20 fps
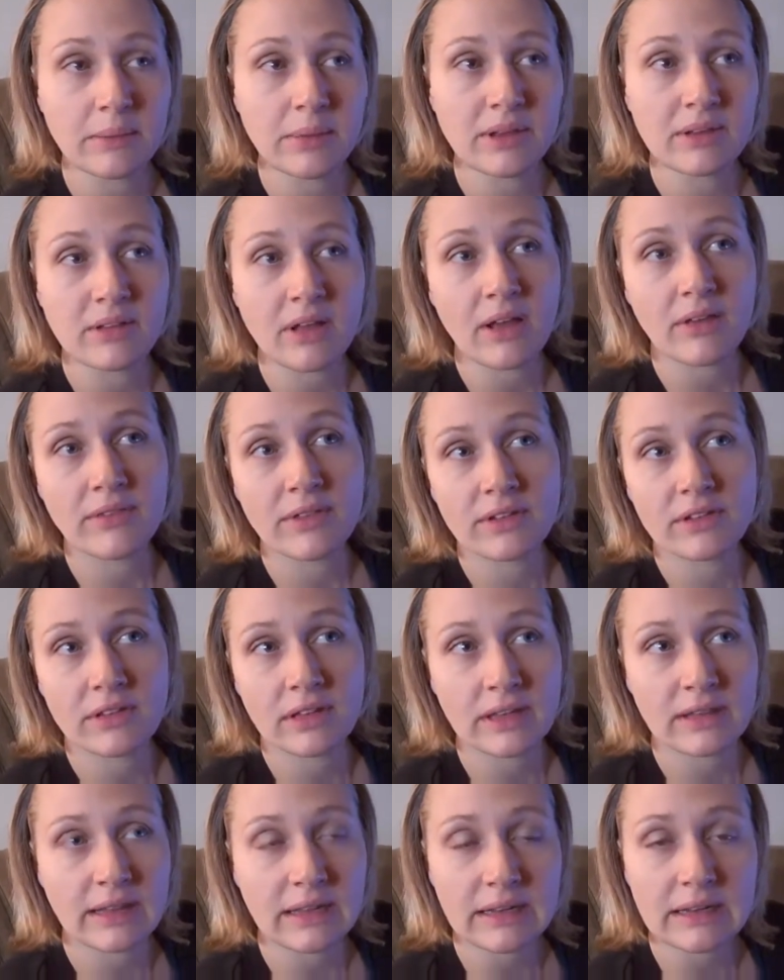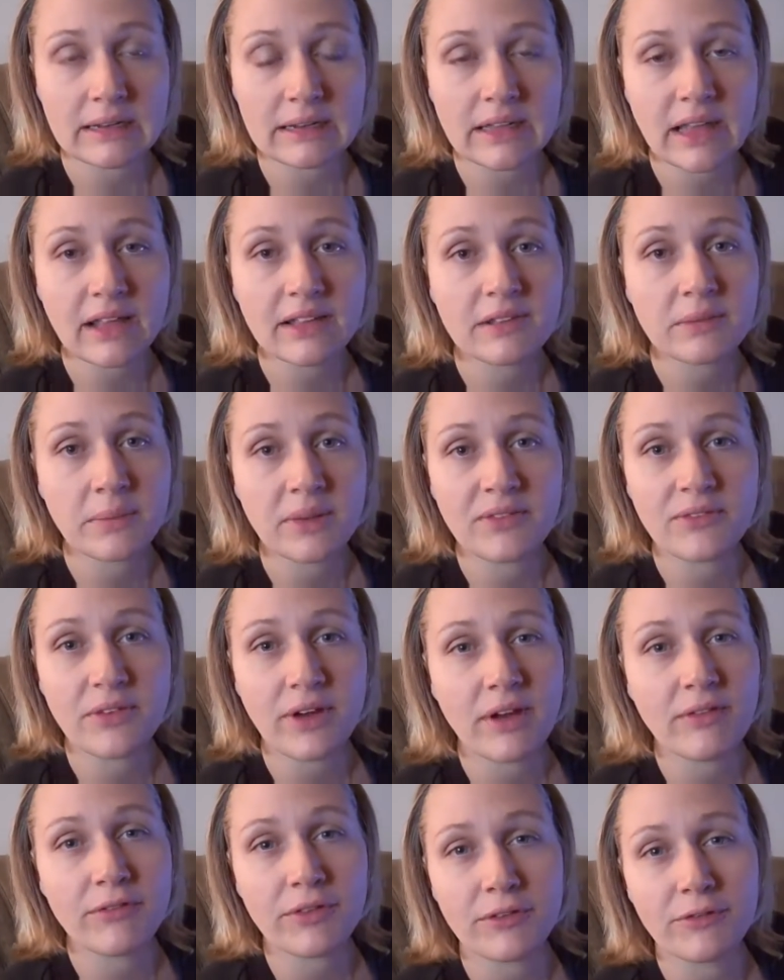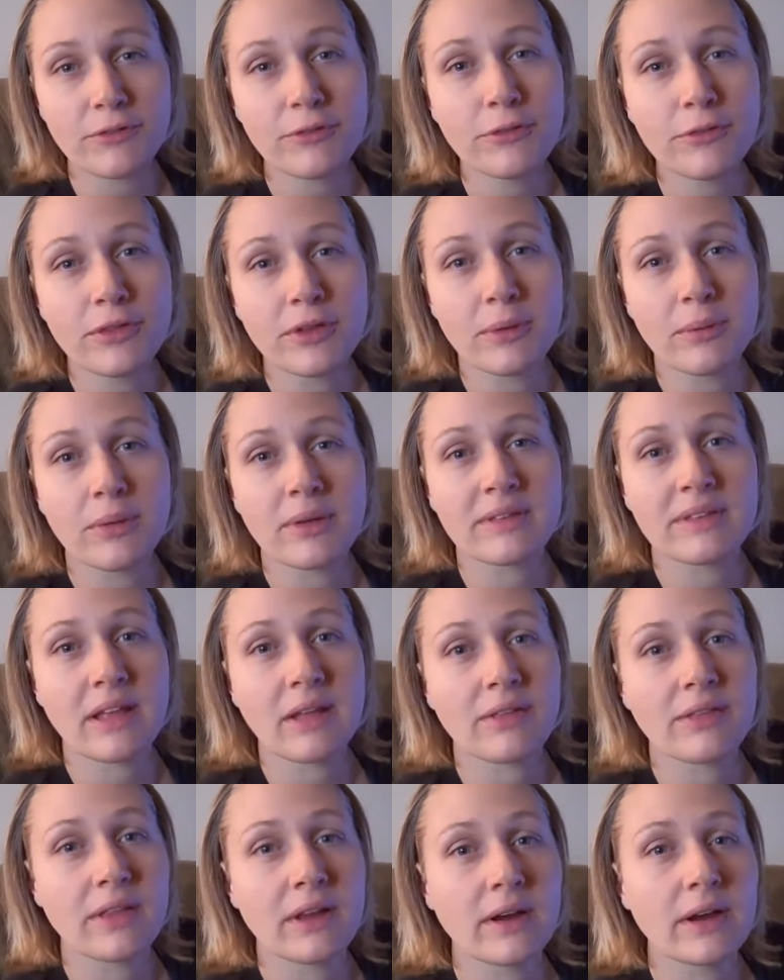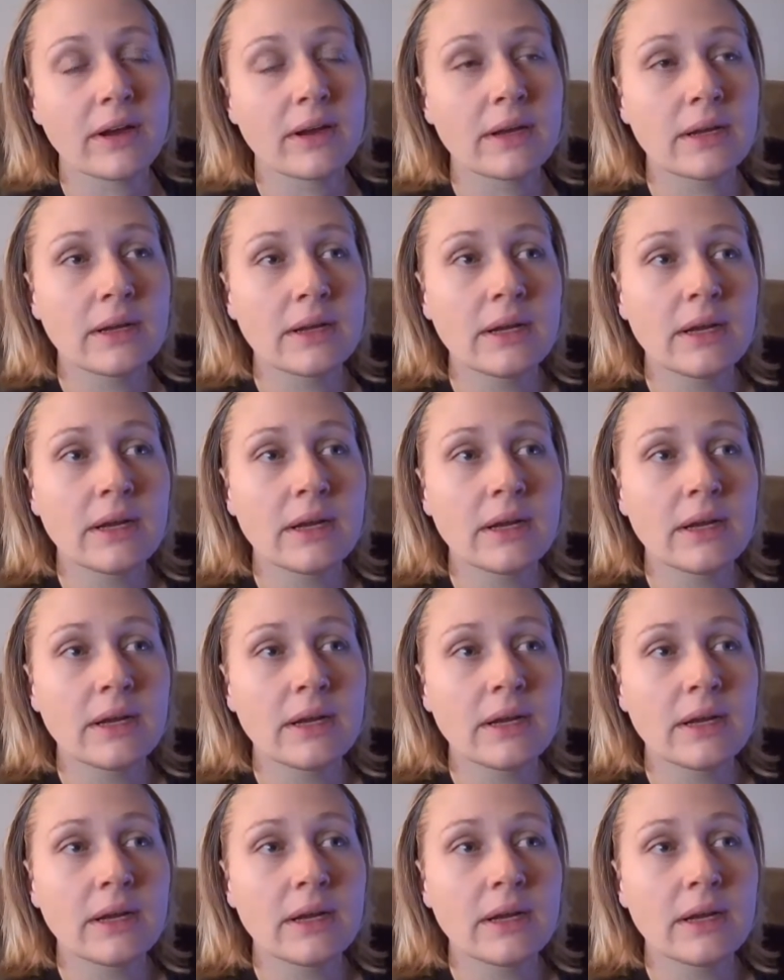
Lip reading: because obviously they didn't test me for every food there was out there.